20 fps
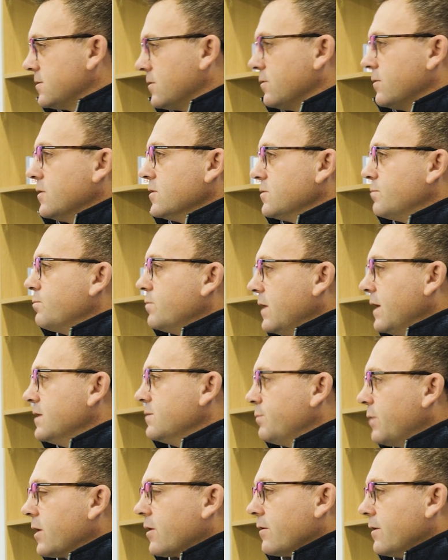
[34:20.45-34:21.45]
So there's
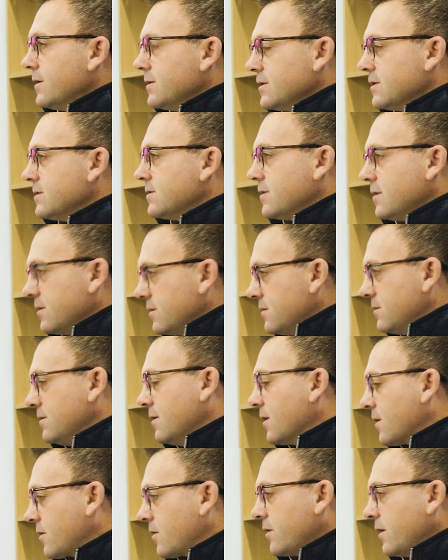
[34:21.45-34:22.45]
it's bigger than just the
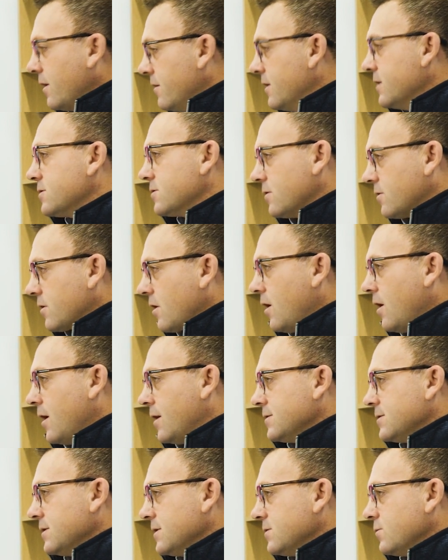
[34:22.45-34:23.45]
the initial
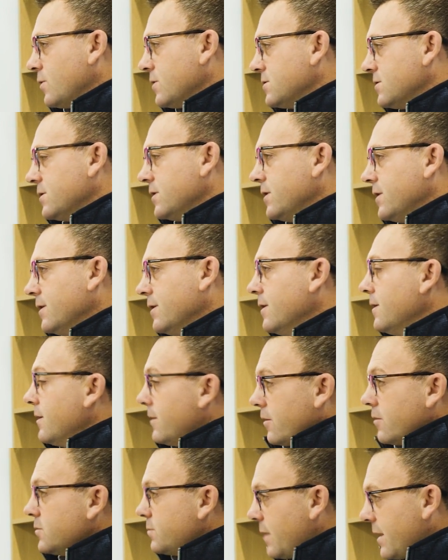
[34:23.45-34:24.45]
cost. It's what's the
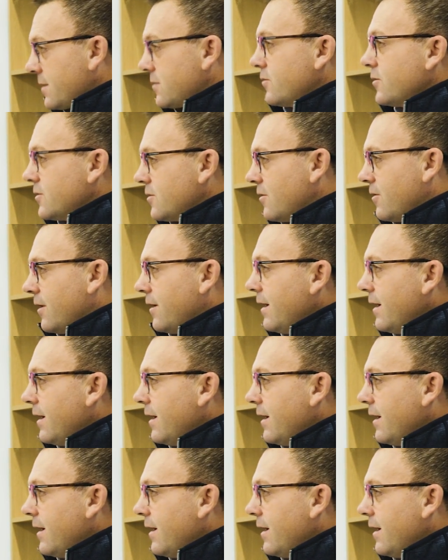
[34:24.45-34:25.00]
goes back to return